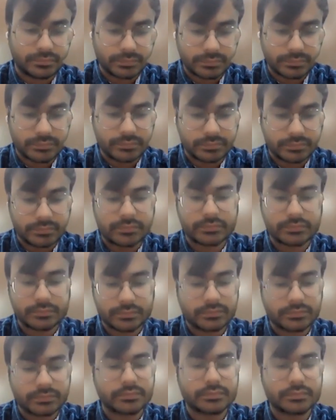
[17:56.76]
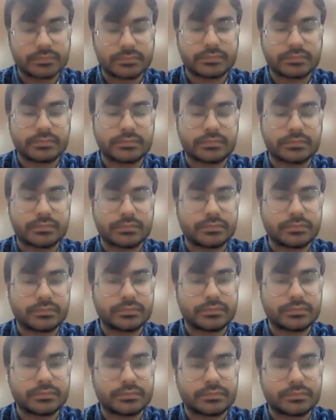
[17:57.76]

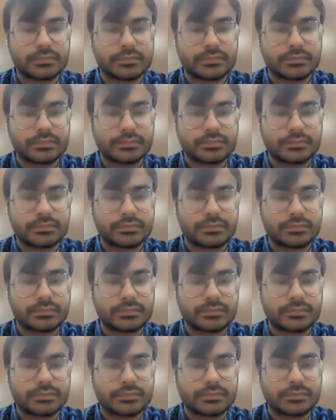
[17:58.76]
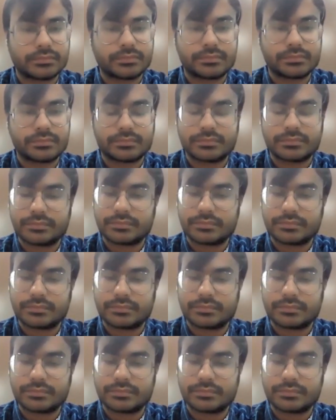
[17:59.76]
No words are spoken by the person on screen.